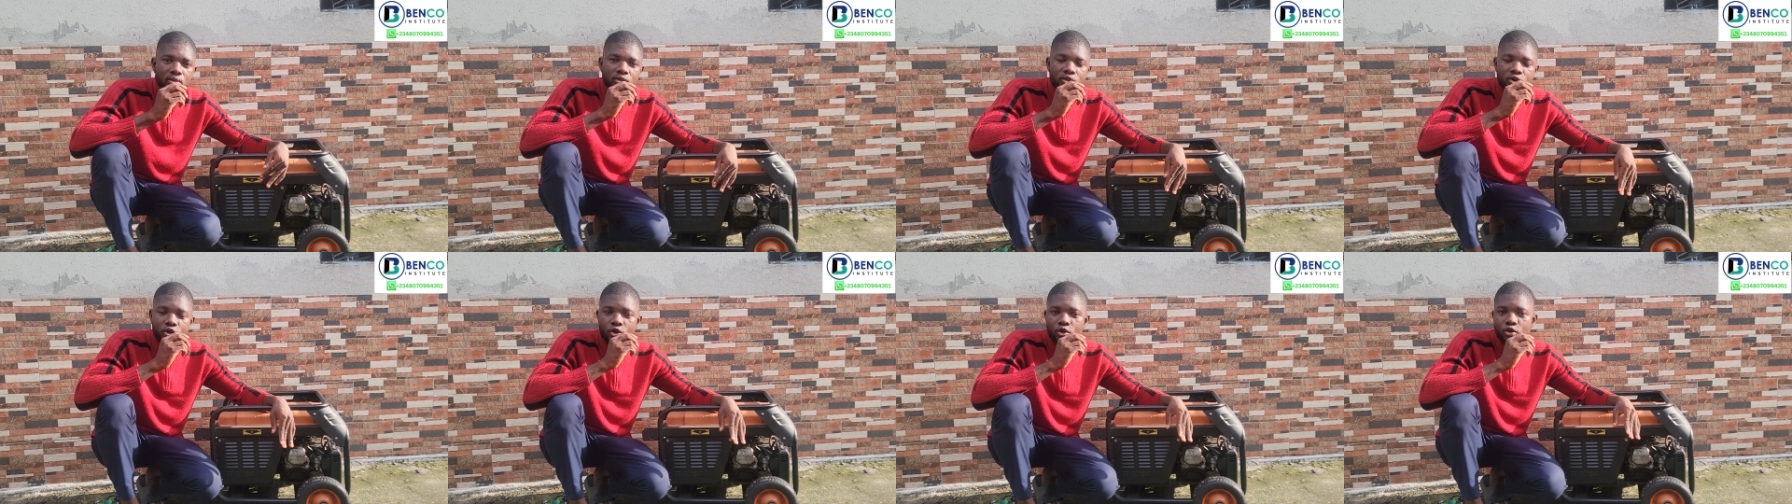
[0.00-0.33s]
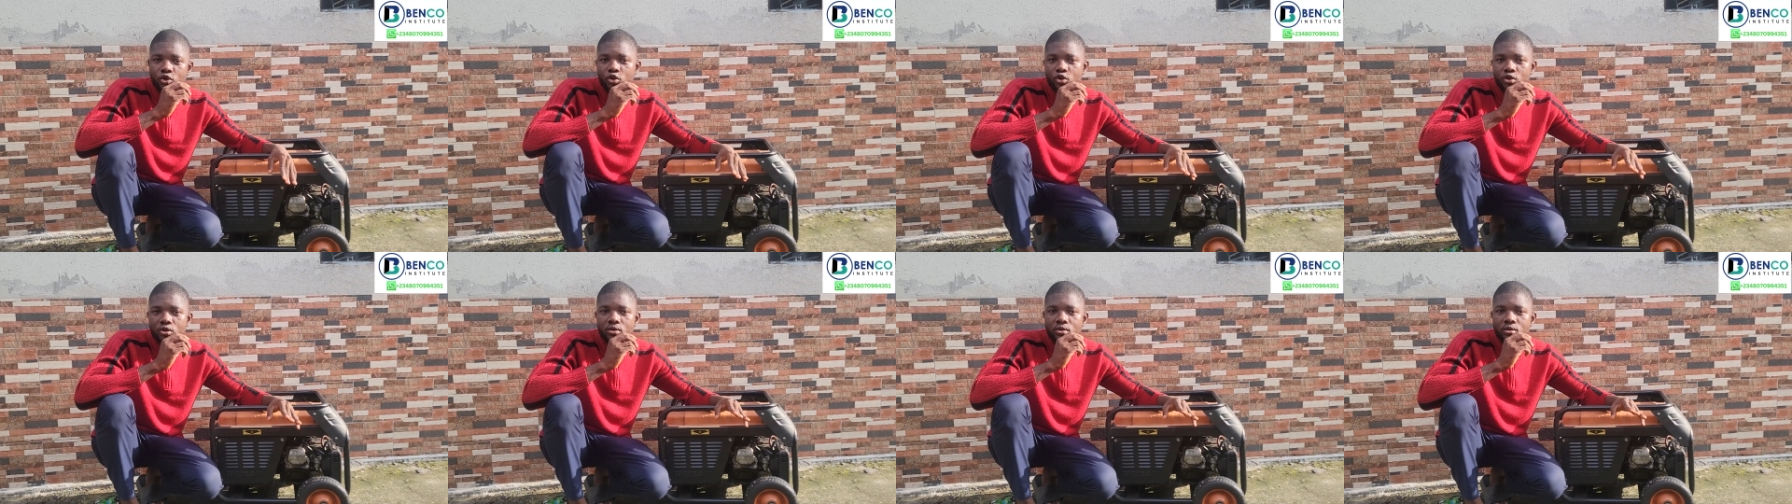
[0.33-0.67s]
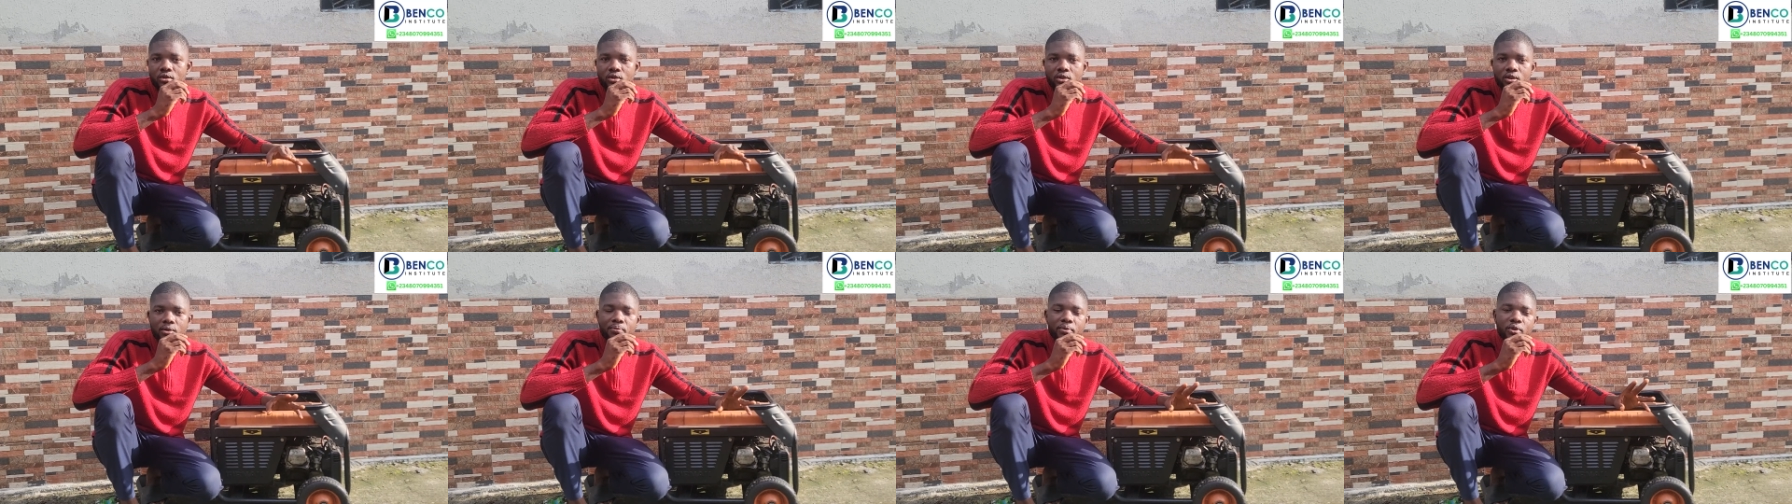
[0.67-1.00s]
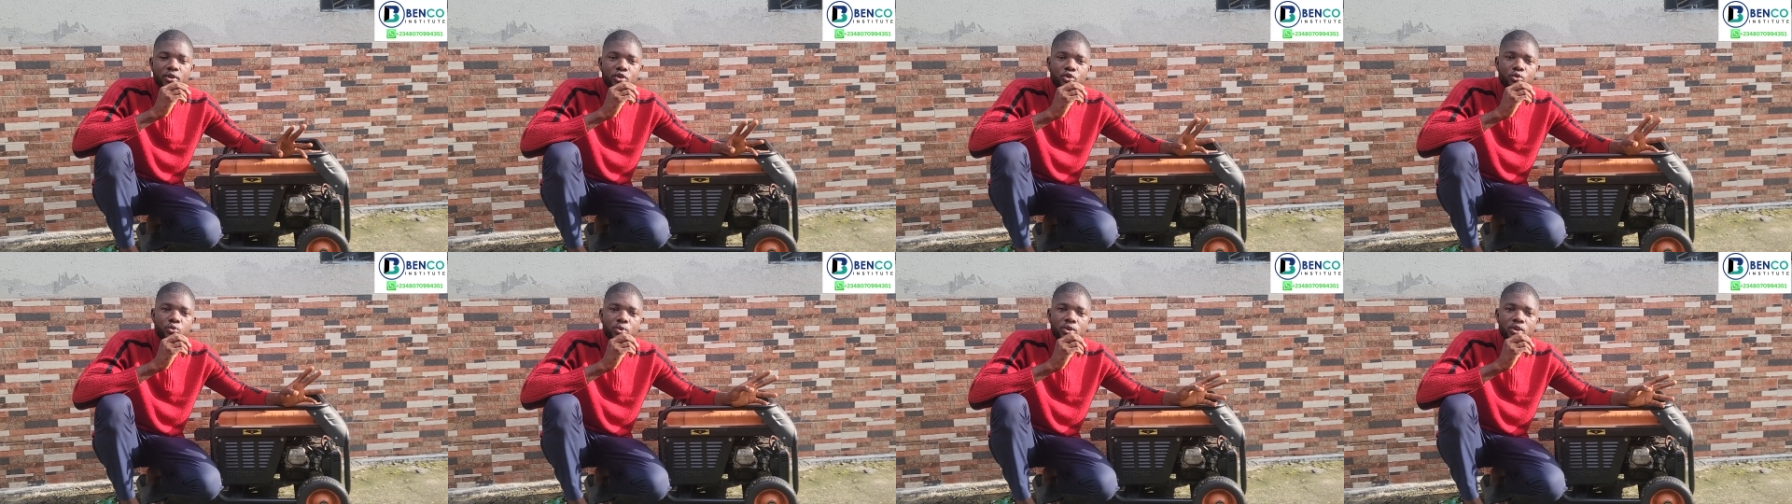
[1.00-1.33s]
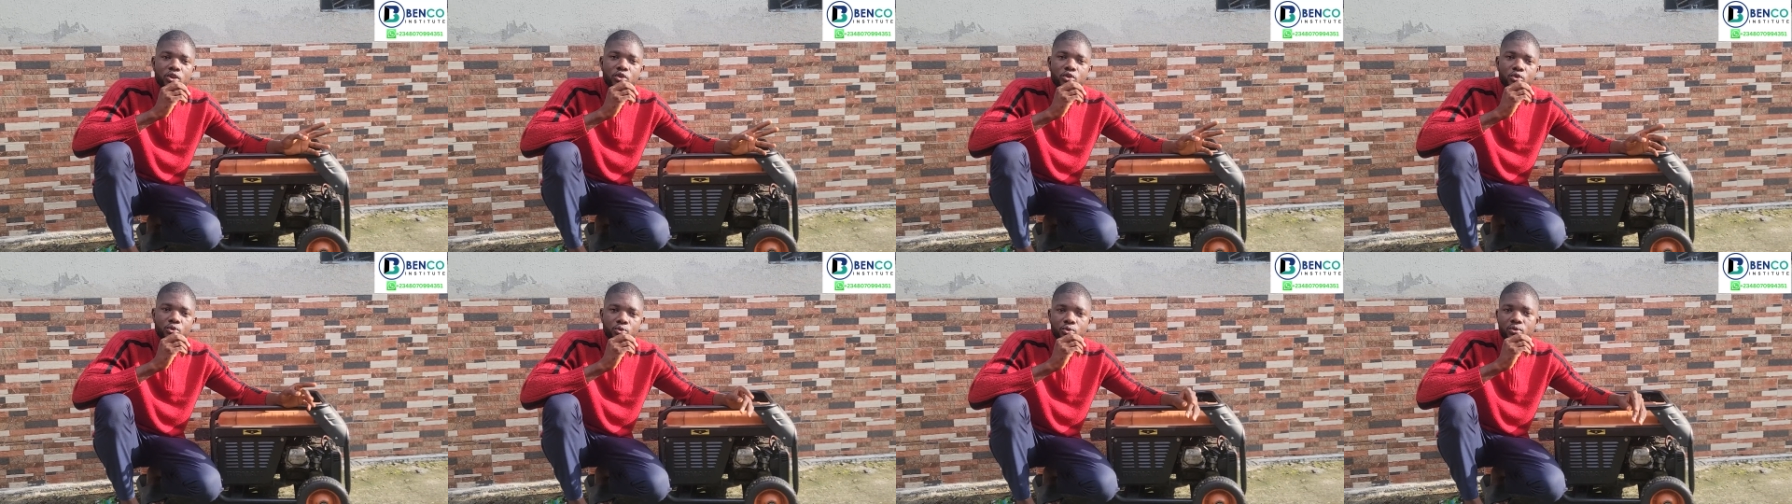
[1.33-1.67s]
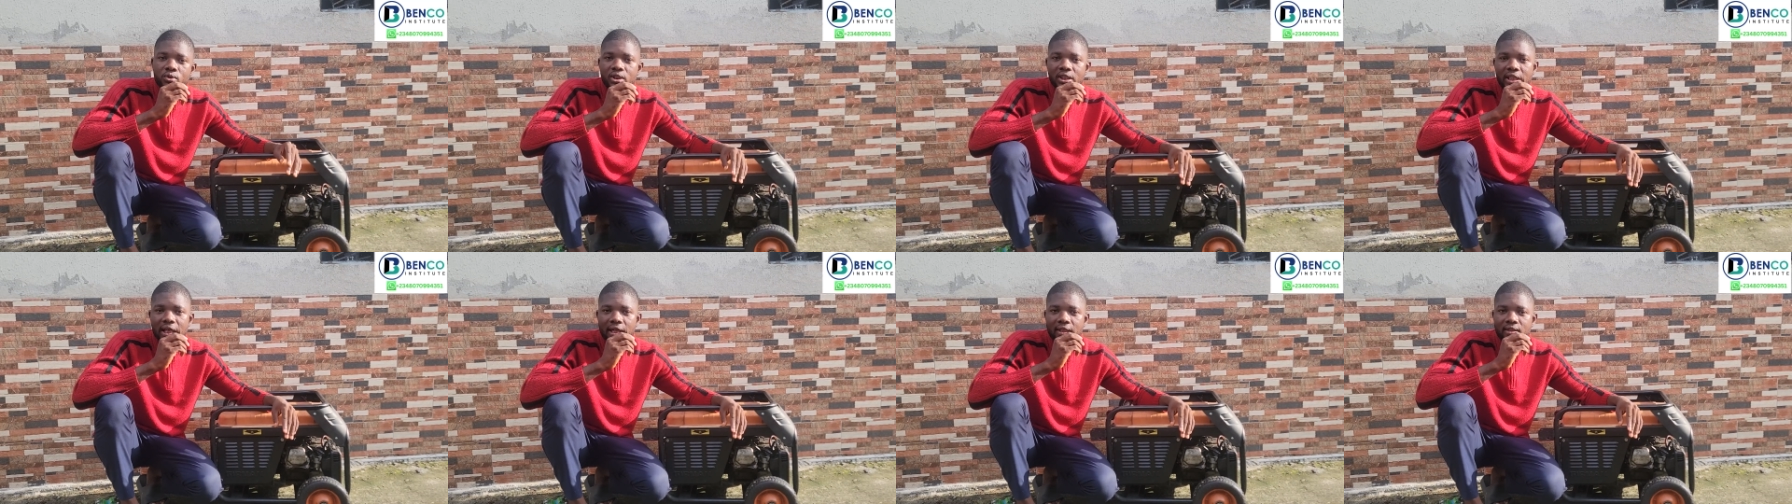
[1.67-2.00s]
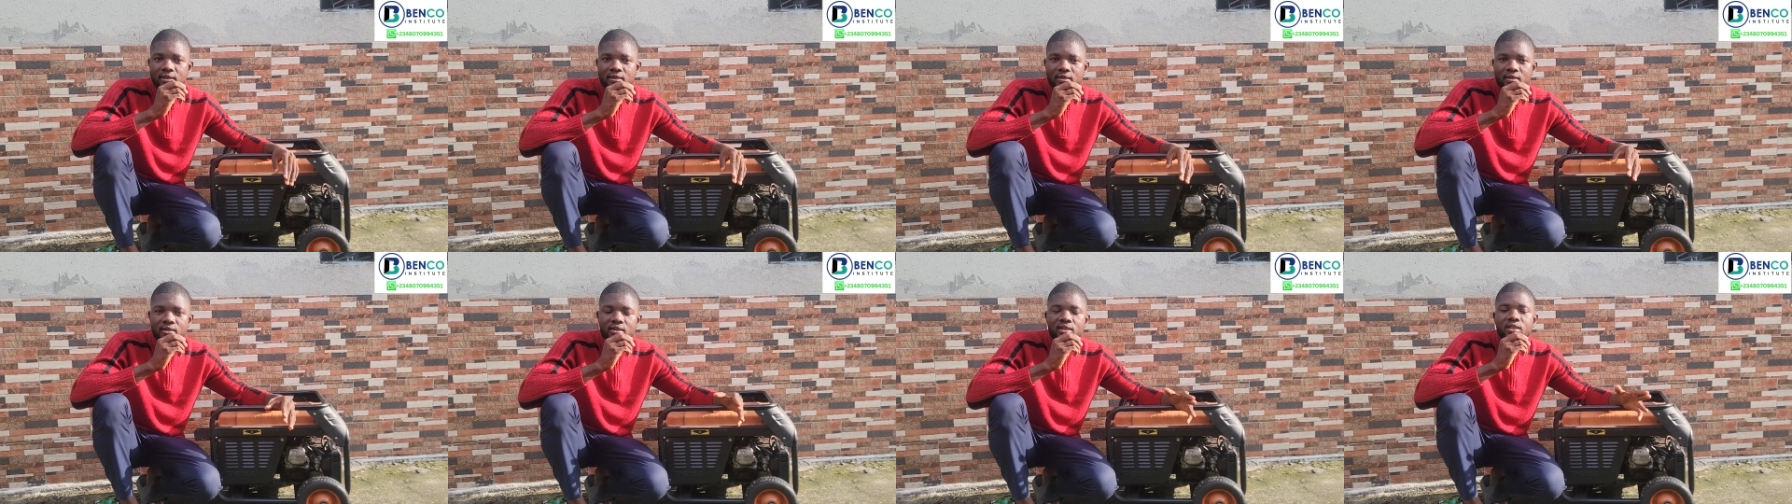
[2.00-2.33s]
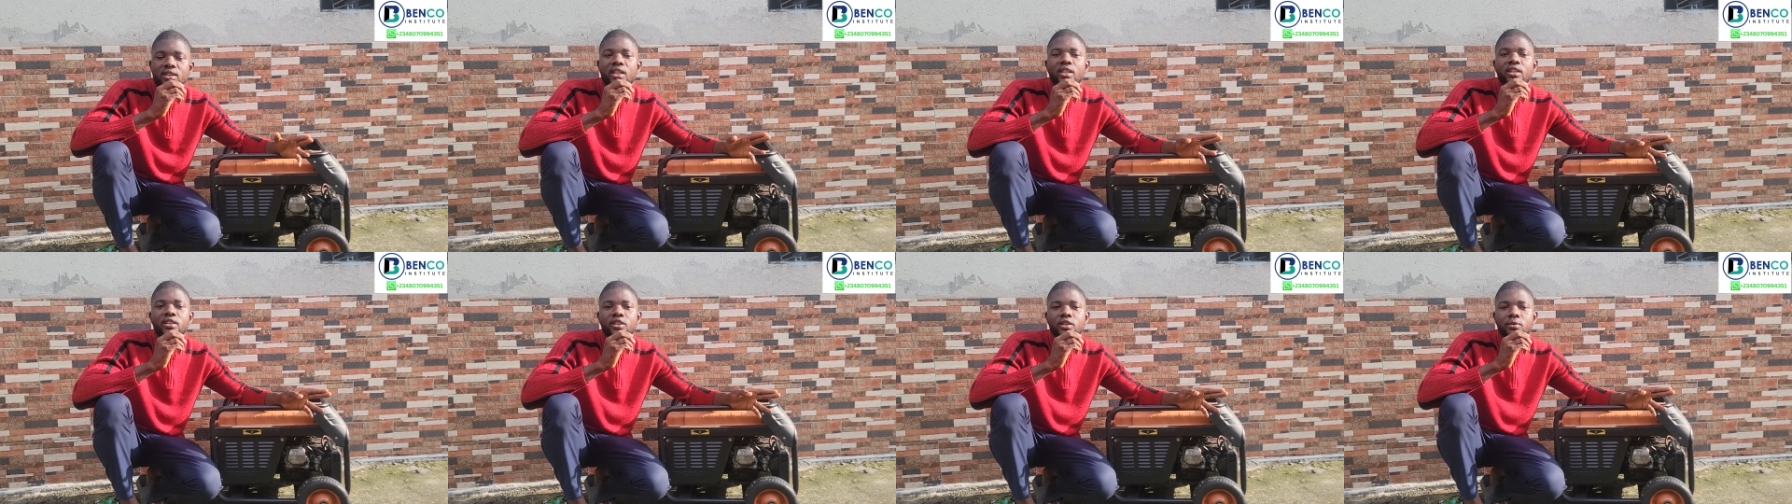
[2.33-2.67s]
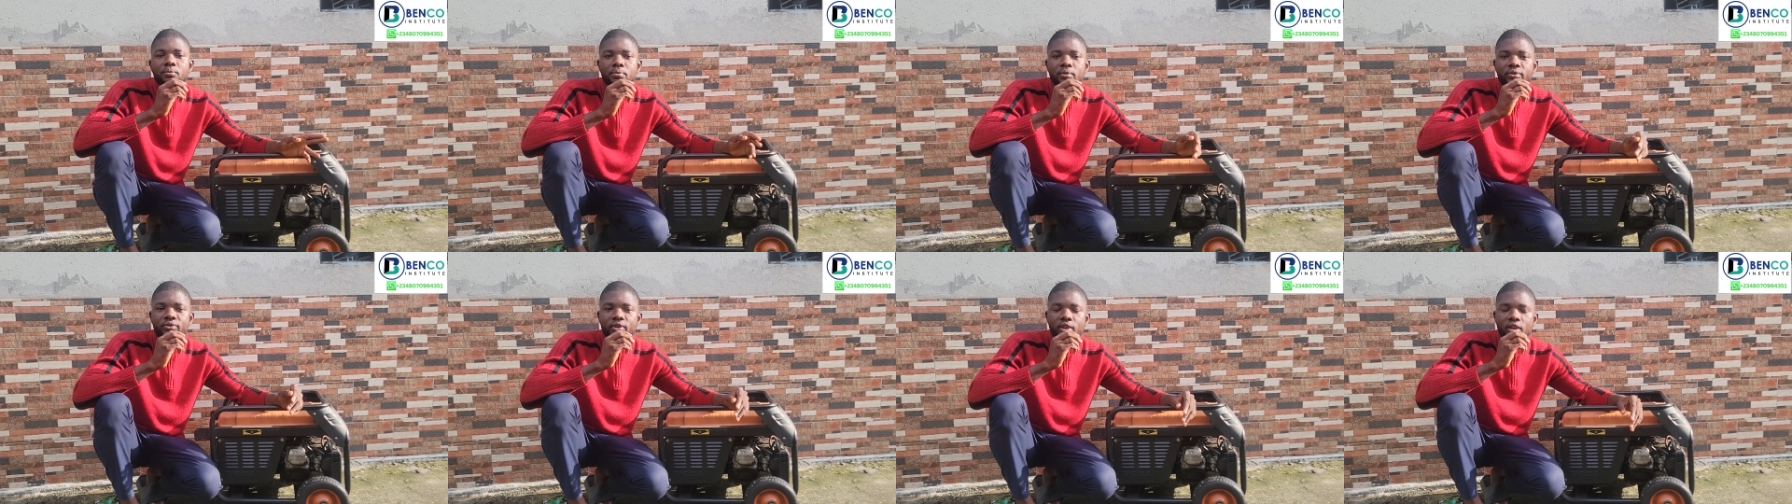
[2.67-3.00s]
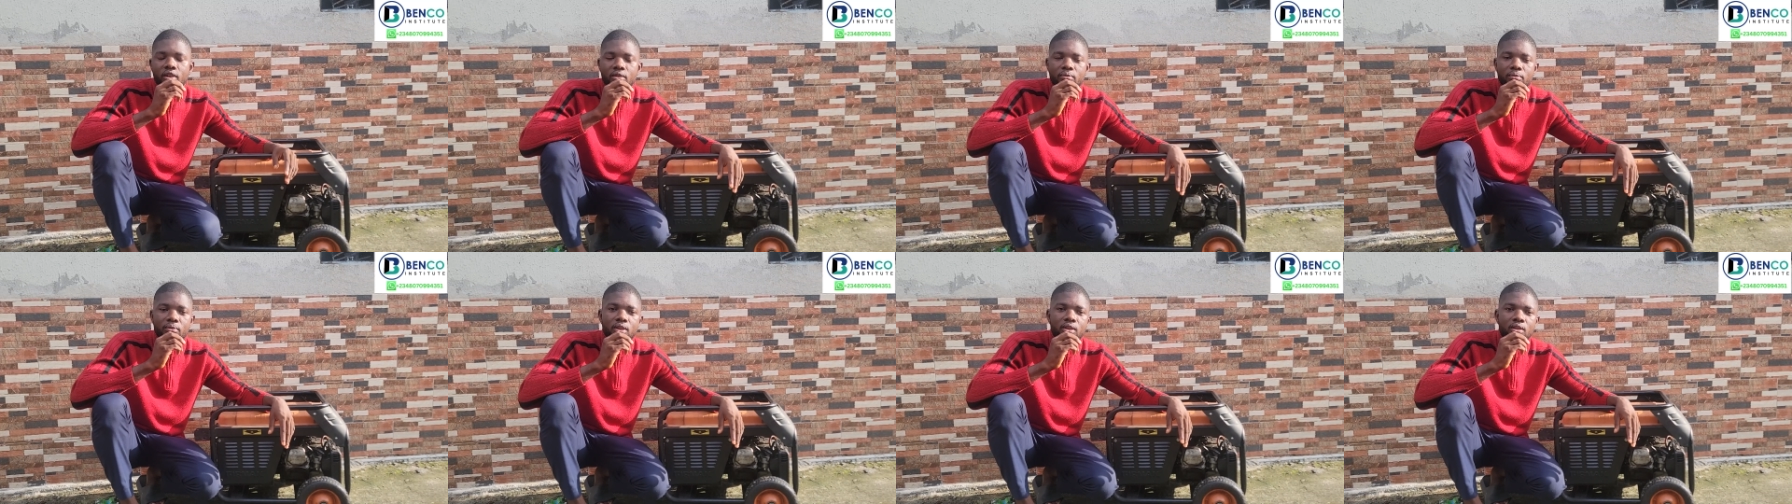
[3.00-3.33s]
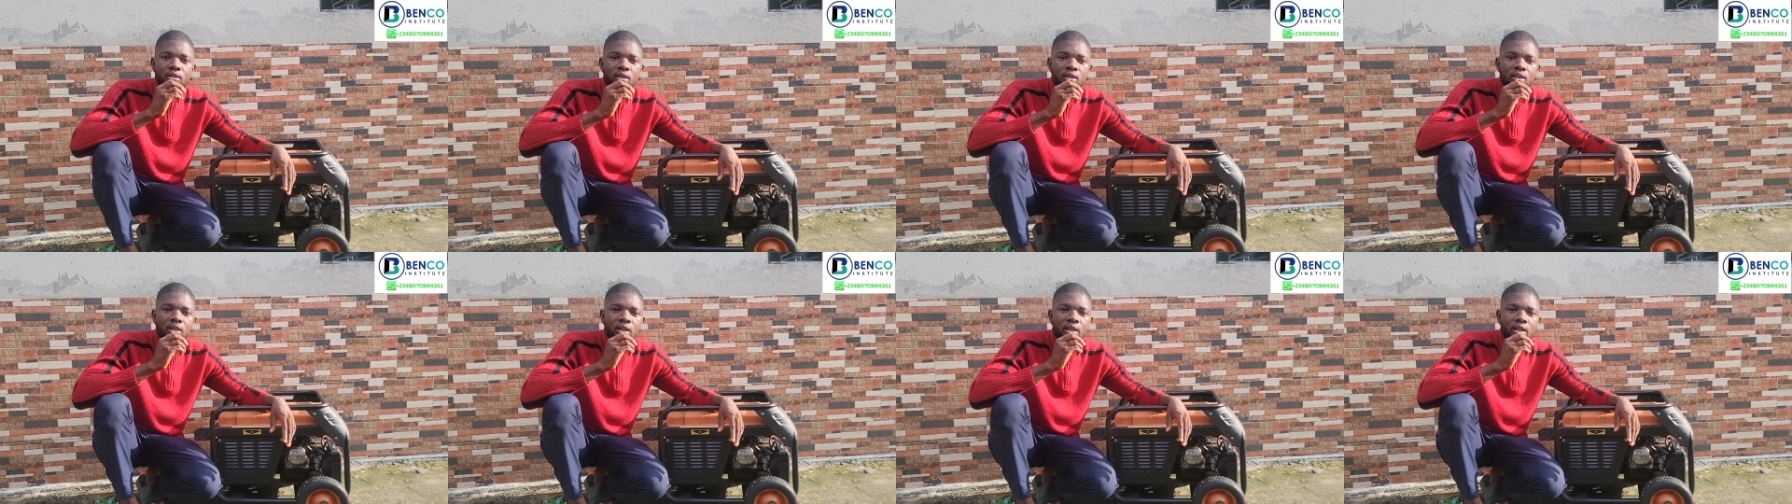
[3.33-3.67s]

just simply switch to gas CNG preferably,